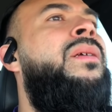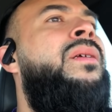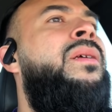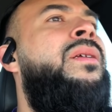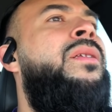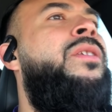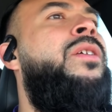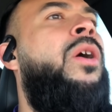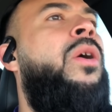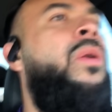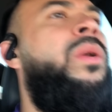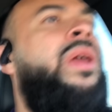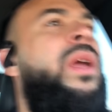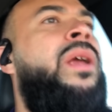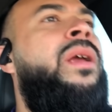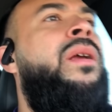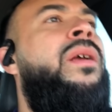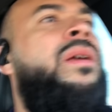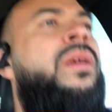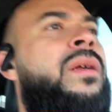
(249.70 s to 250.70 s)

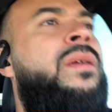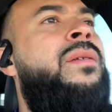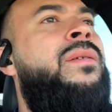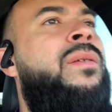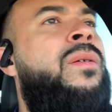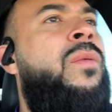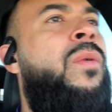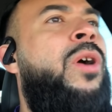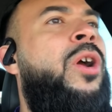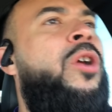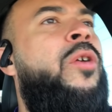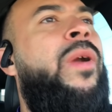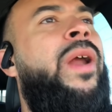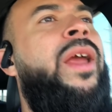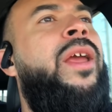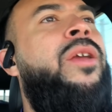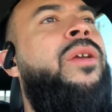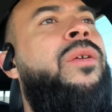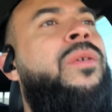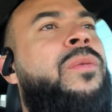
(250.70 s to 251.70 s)
Tony, what
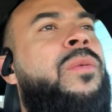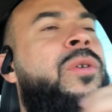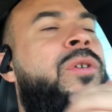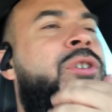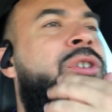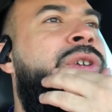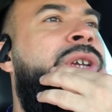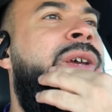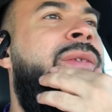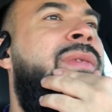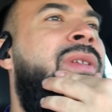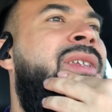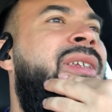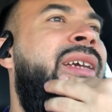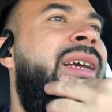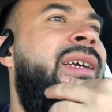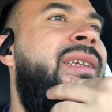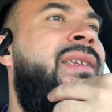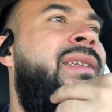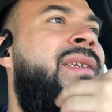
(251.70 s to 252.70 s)
grade would you give the
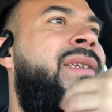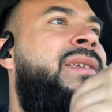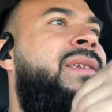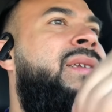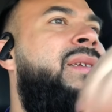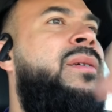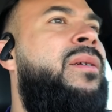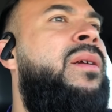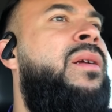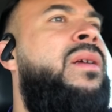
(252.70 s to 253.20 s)
Texans?